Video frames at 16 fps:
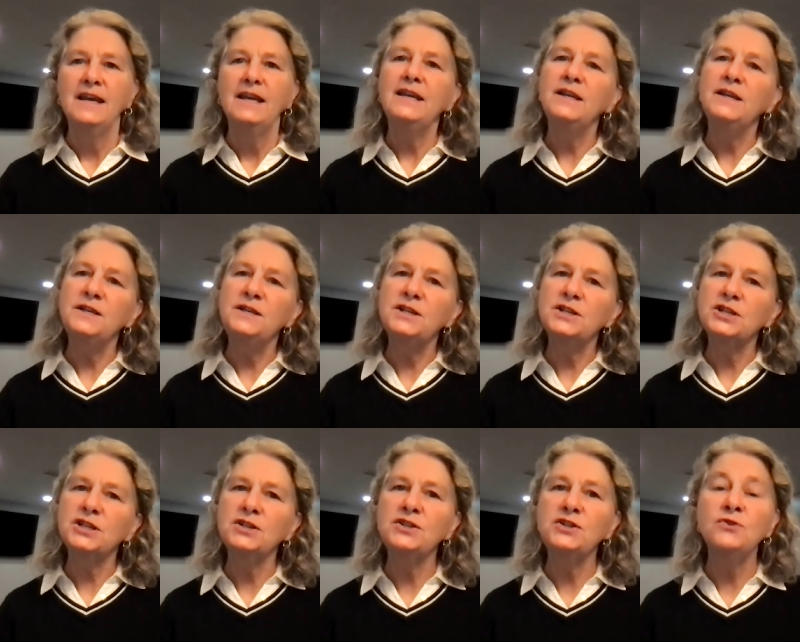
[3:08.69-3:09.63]
In
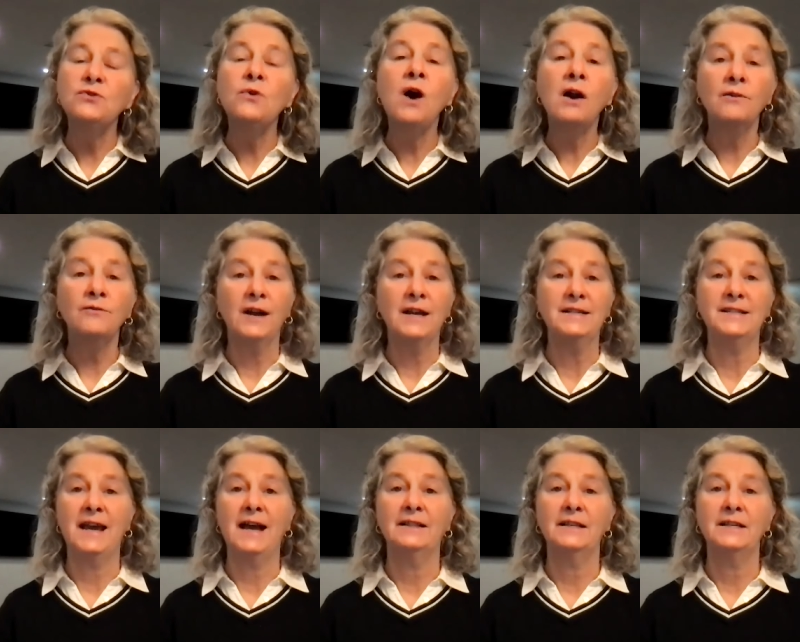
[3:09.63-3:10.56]
addition to our
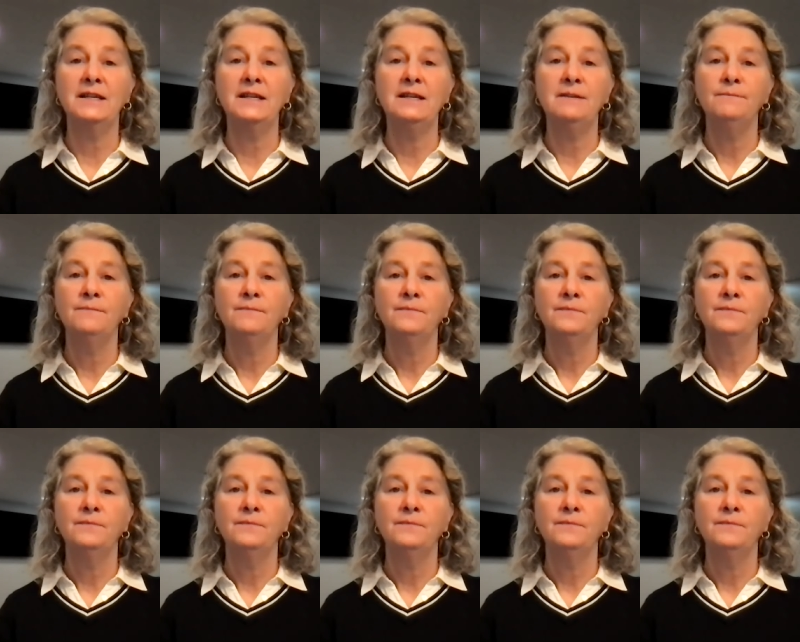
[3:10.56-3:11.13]
vitality,